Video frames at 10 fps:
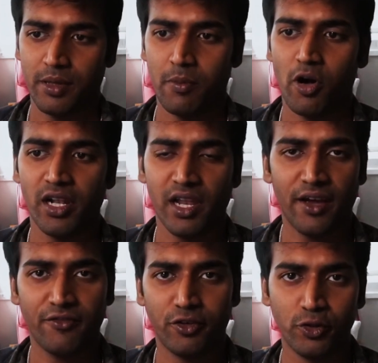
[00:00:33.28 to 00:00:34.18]
The
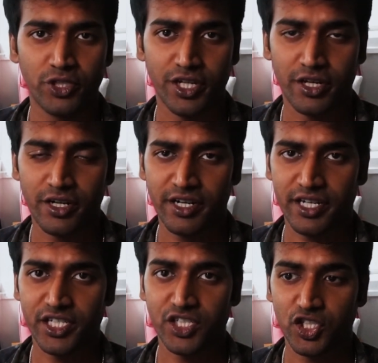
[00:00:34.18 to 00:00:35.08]
model I've used
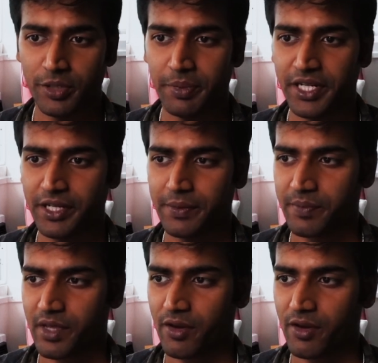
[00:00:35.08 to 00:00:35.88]
here is GPT